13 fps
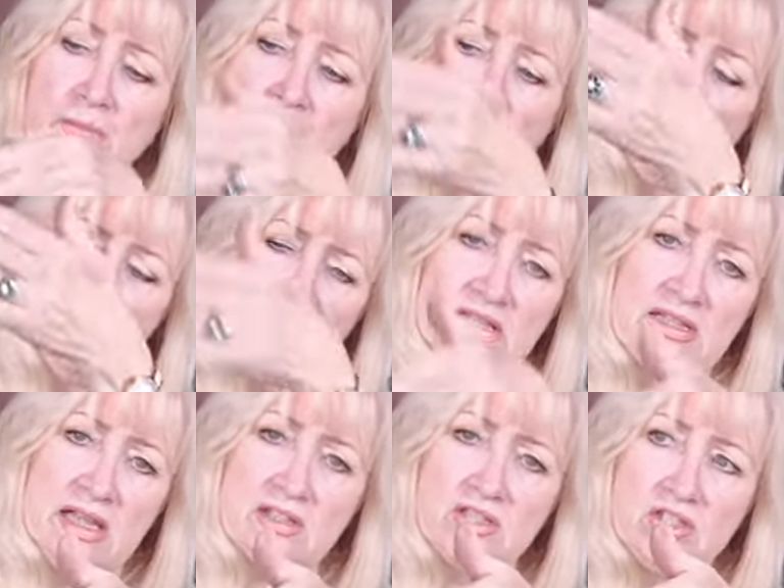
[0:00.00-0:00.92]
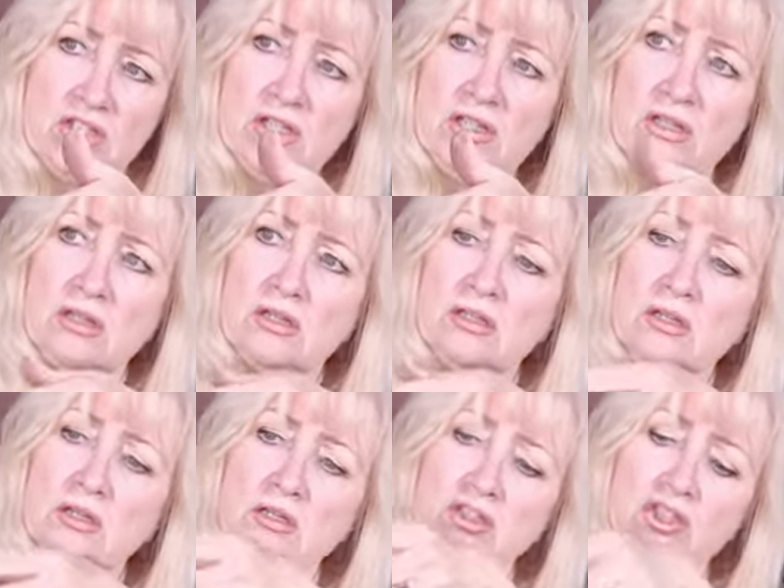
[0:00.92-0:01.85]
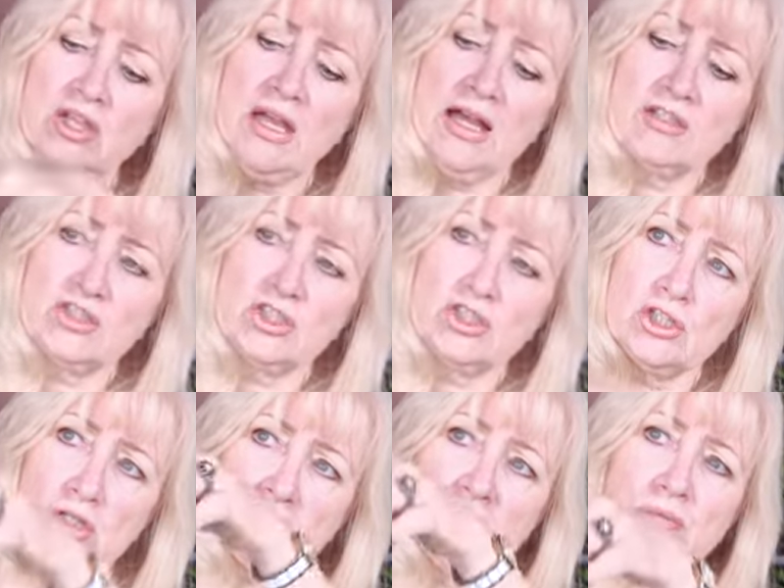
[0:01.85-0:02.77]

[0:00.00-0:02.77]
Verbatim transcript: But in this last year, she has shot